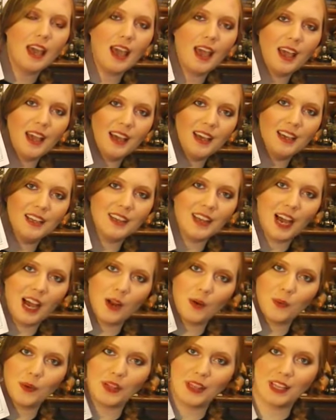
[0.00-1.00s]
And I
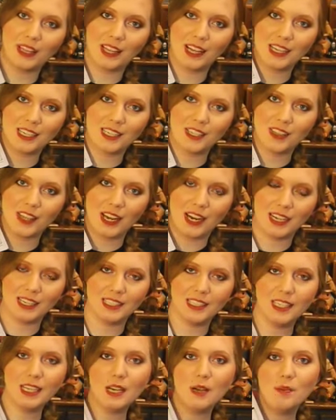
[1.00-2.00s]
really liked that
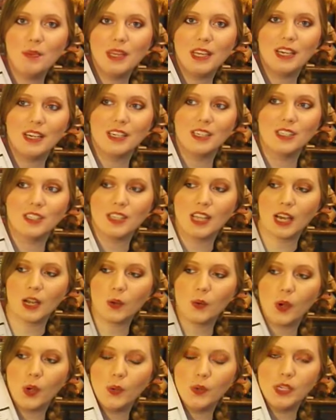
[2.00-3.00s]
idea because that
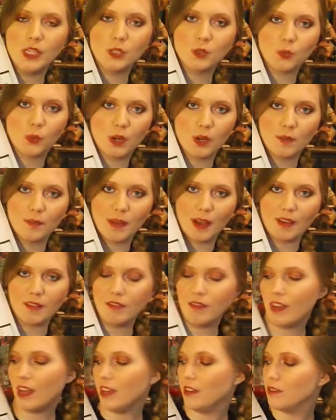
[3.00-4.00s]
quote is one of my
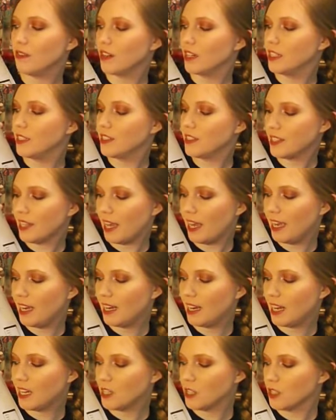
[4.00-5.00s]
favorites,
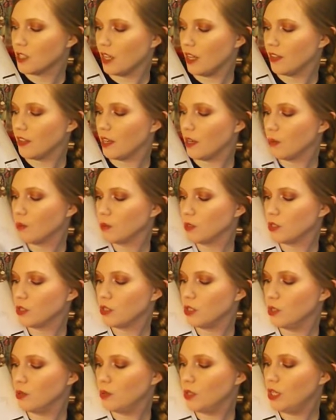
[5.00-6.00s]
and I just thought that it was
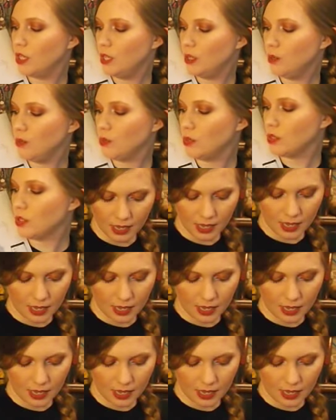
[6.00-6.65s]
too cute. So